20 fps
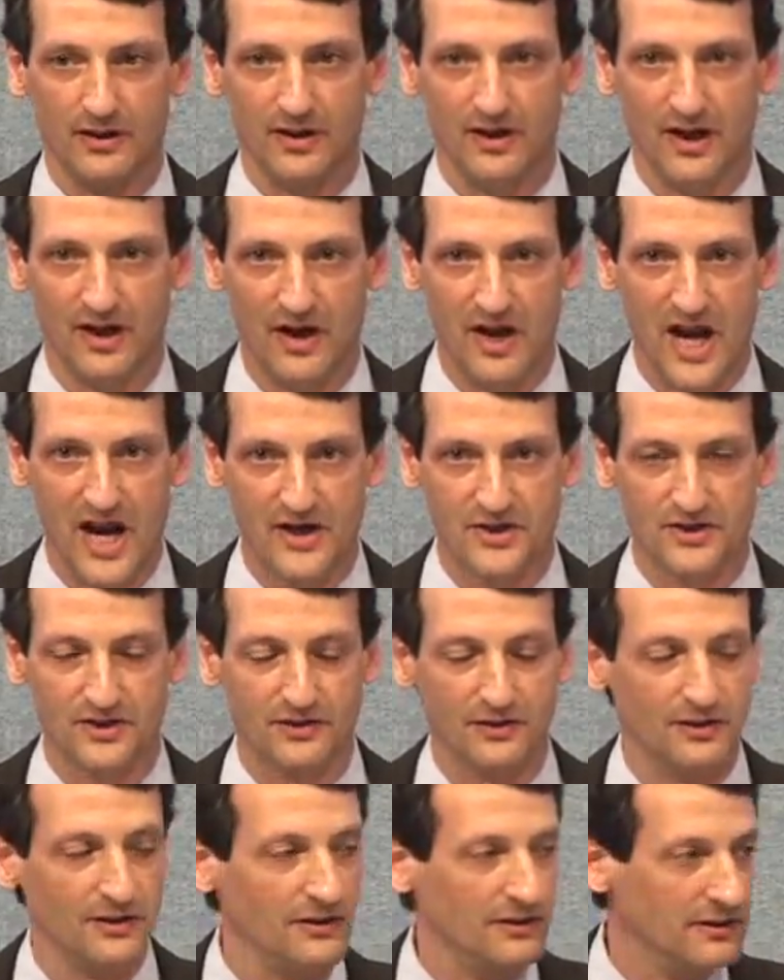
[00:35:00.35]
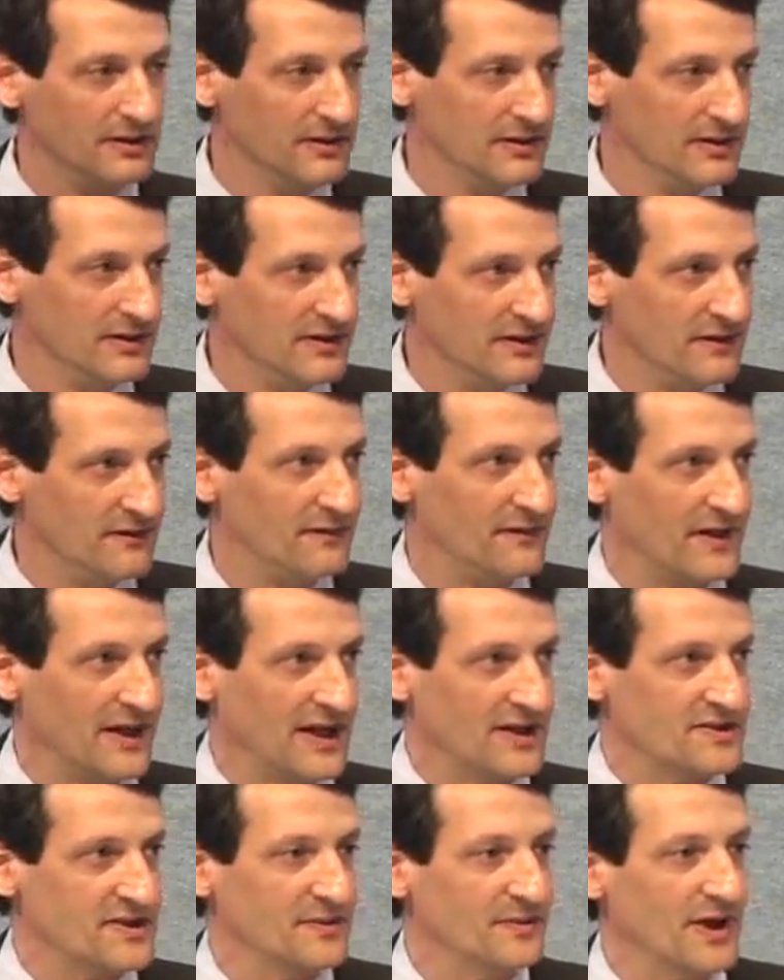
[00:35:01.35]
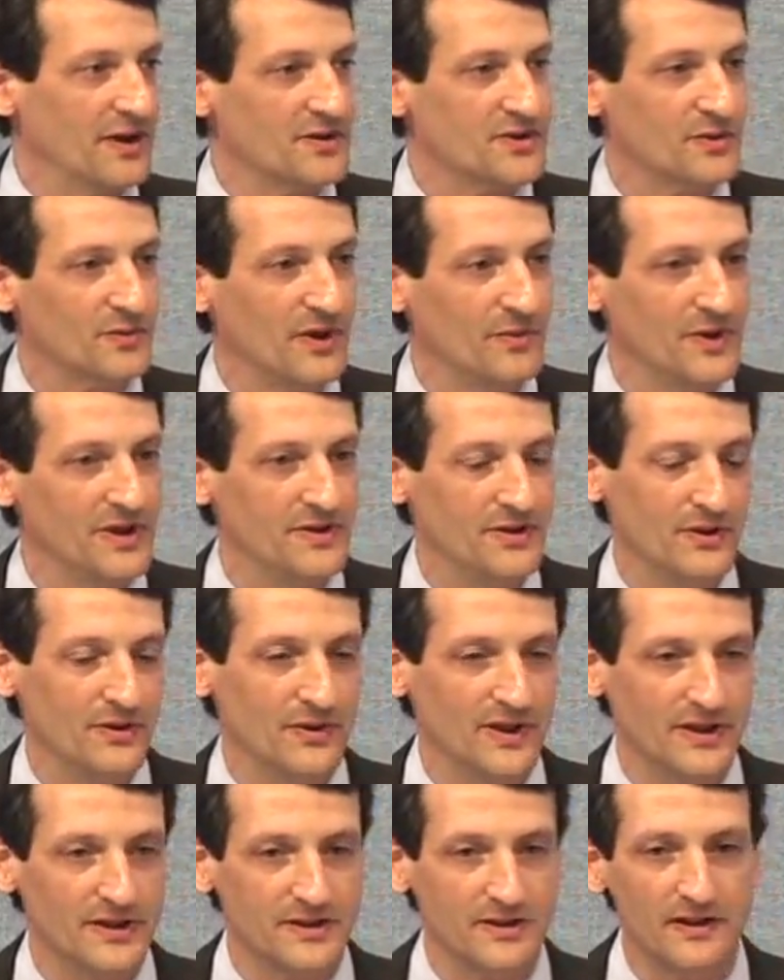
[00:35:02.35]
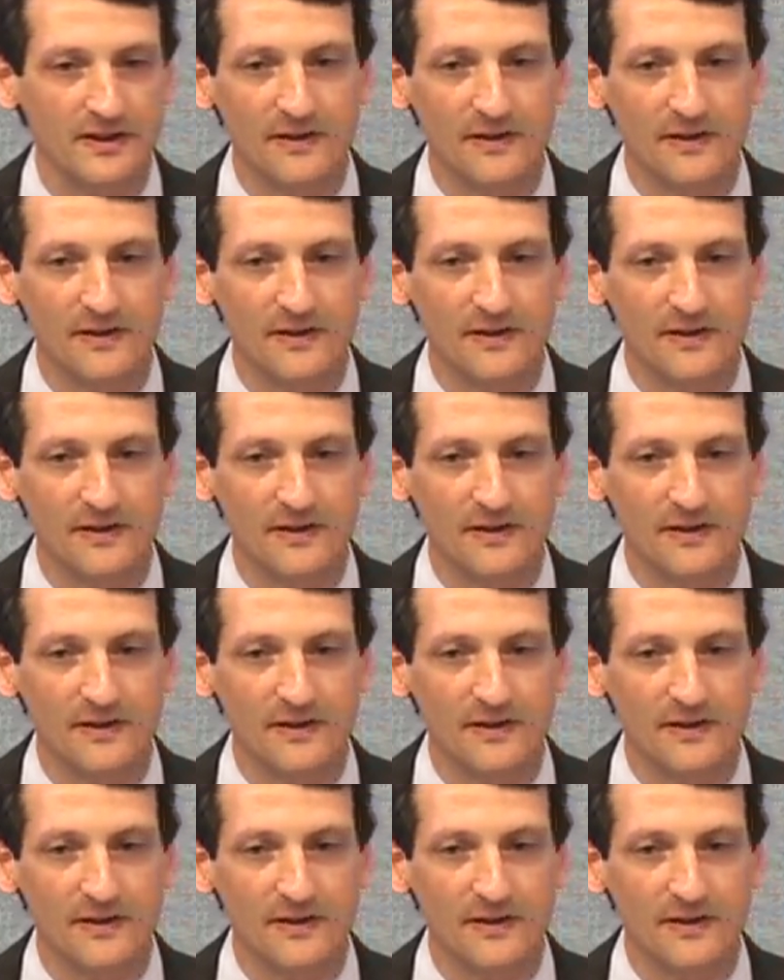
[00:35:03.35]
a national financing model. So what we do is,